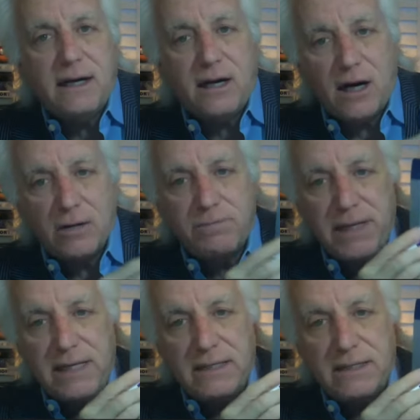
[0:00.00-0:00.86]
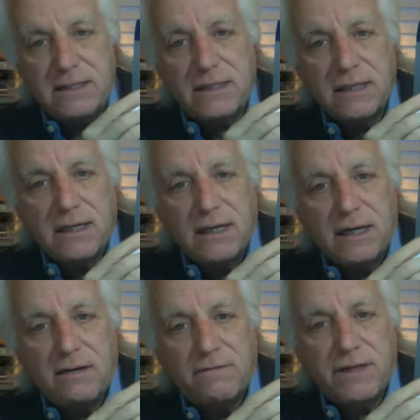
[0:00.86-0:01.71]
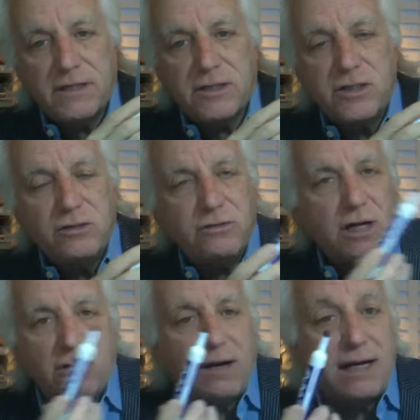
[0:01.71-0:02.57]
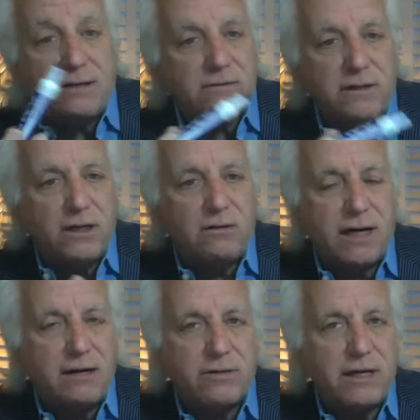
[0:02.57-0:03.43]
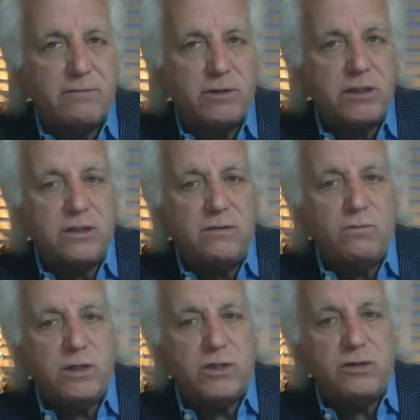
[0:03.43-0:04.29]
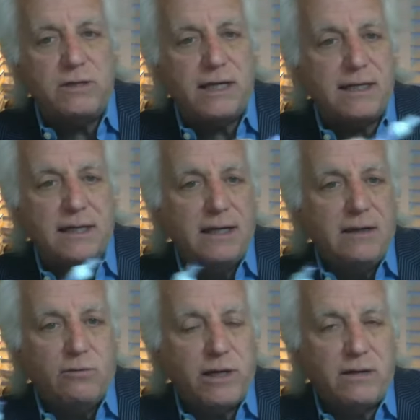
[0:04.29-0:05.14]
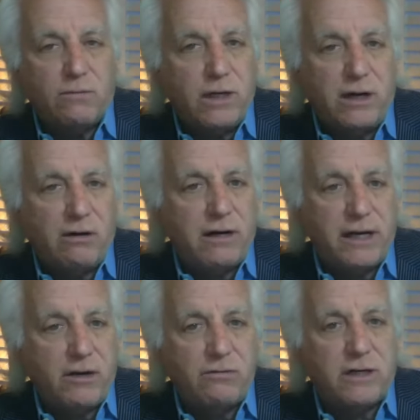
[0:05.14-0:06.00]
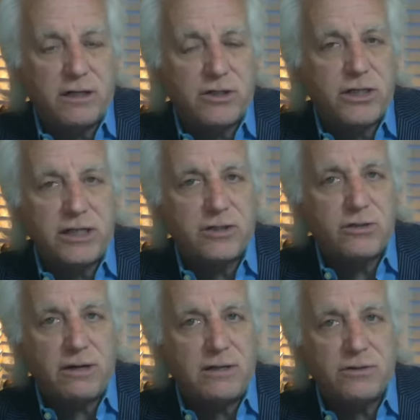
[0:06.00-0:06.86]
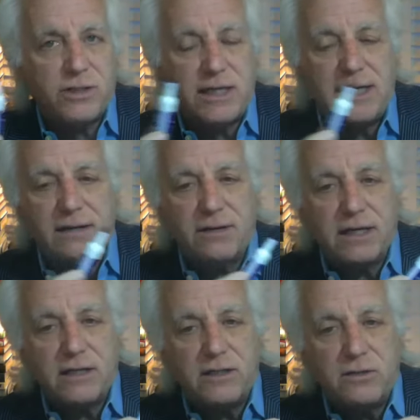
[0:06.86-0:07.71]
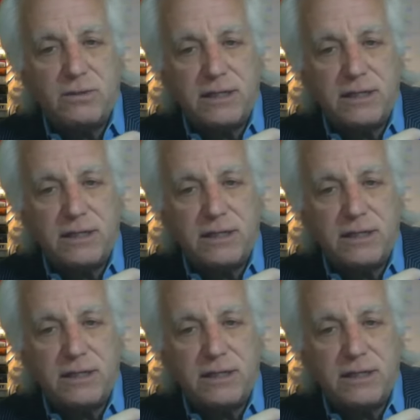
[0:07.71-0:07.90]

our piece of this NewCo? I don't know how they would do that. We already own our shares, so I don't see how they could do